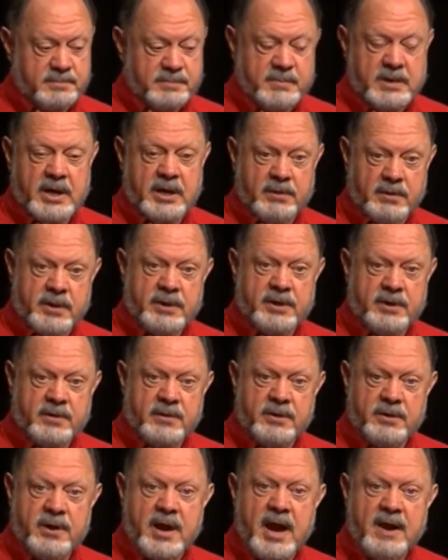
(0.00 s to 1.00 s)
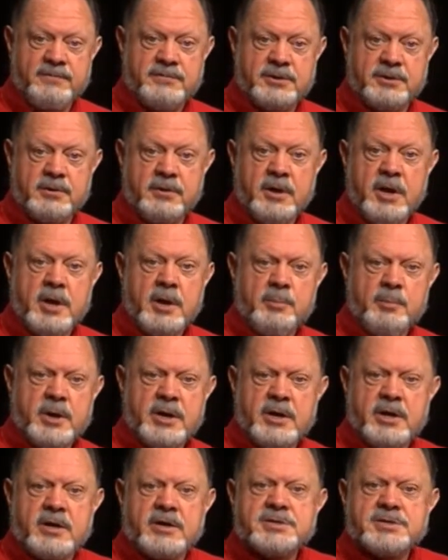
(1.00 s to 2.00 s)
You have to, but
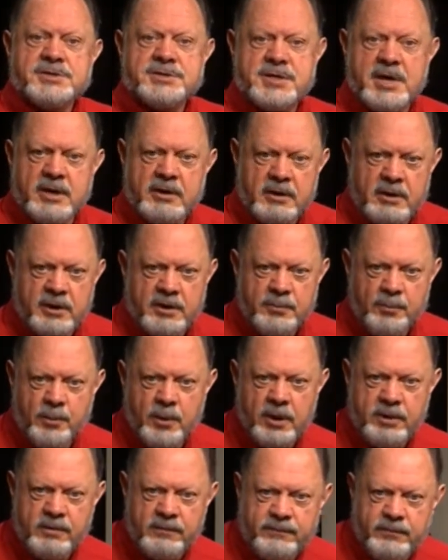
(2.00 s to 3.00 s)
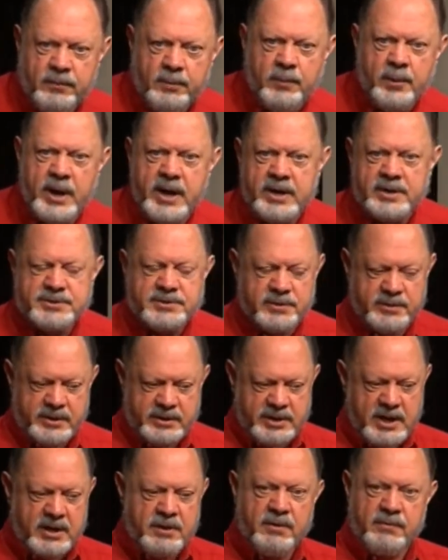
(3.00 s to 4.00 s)
in a subtle and wonderful way so that
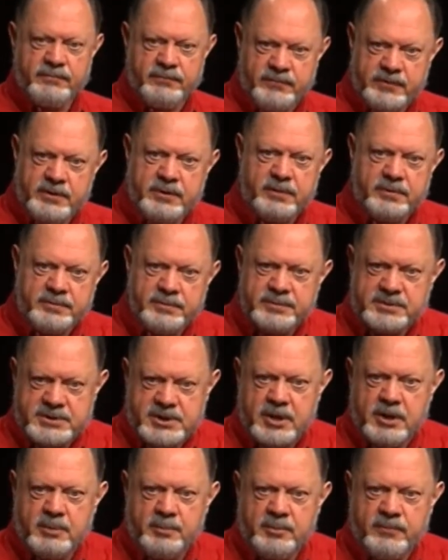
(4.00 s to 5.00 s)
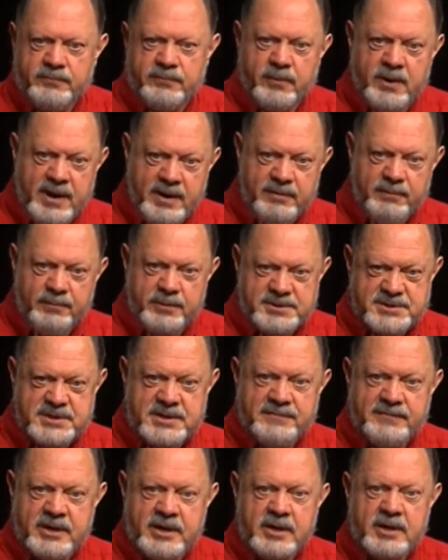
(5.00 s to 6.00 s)
they don't feel terrible for
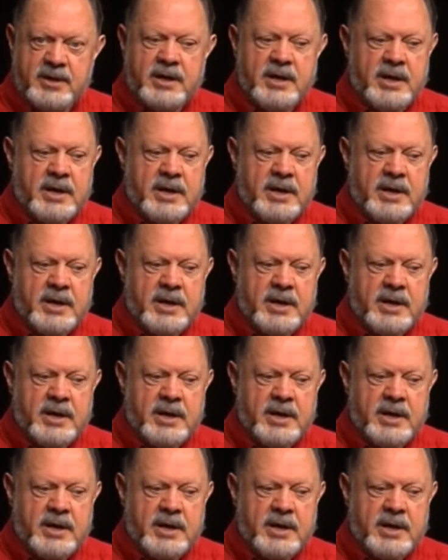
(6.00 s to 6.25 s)
receiving it,